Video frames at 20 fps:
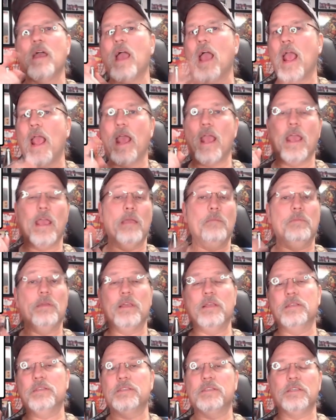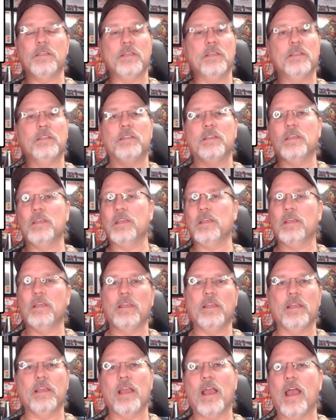A, B, C, D,
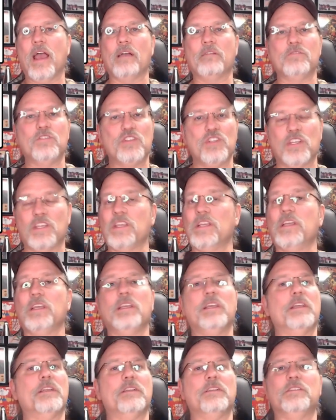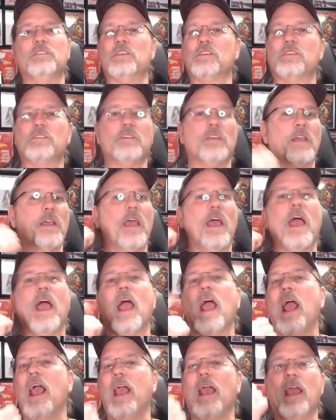E, F, G, and just
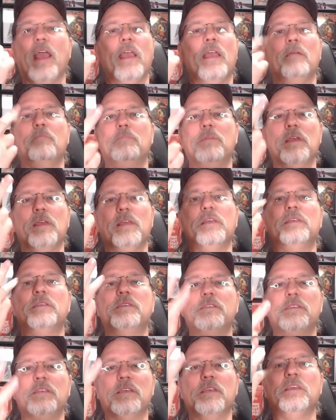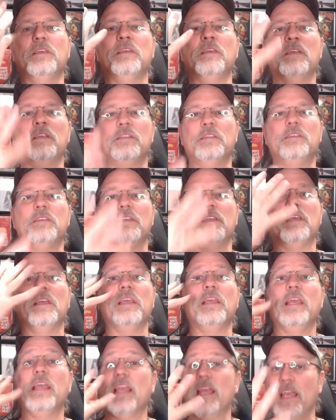A, B, C,
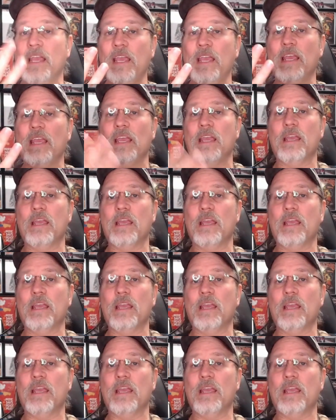D, E.